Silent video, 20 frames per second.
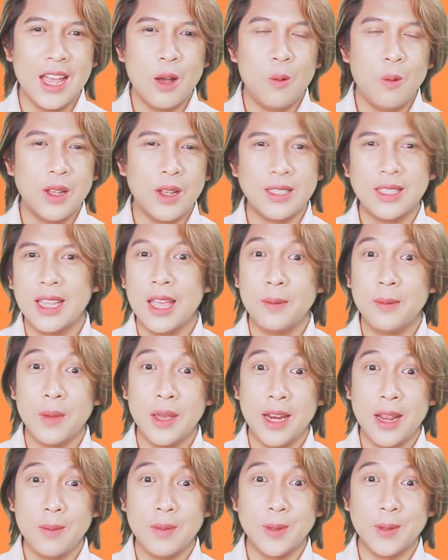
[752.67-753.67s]
Once again, my
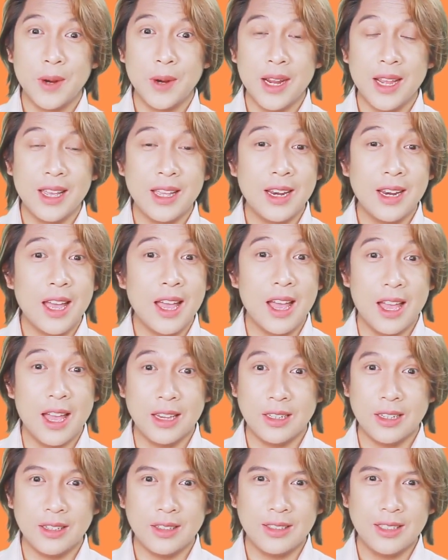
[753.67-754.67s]
name is Brian. I
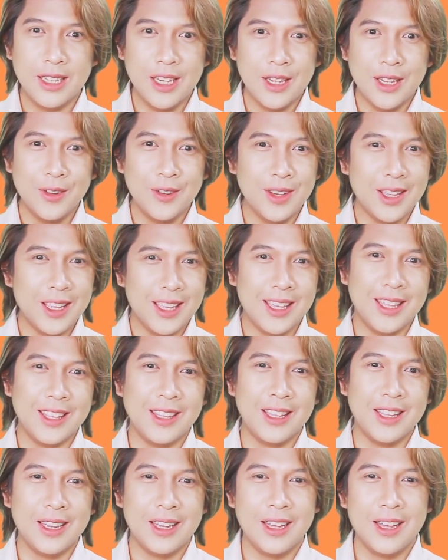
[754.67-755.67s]
shall see you
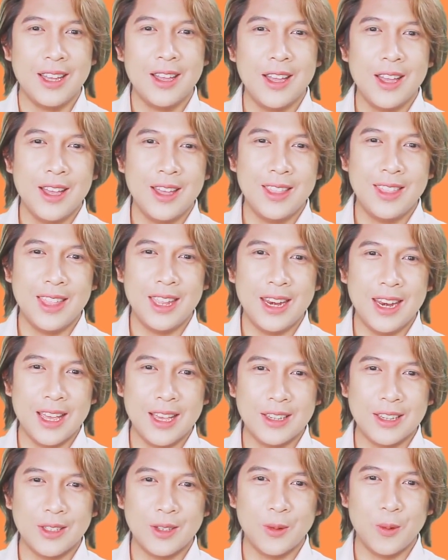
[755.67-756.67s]
in the
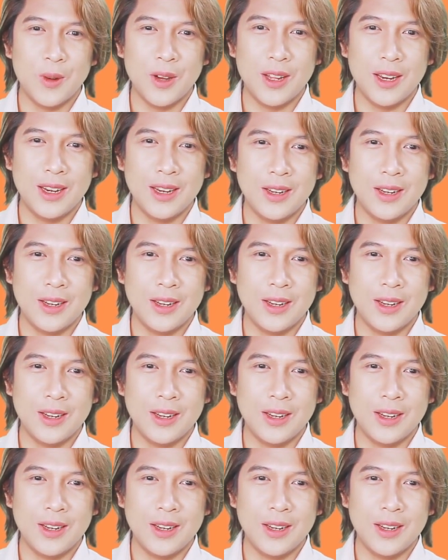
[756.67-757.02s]
next one.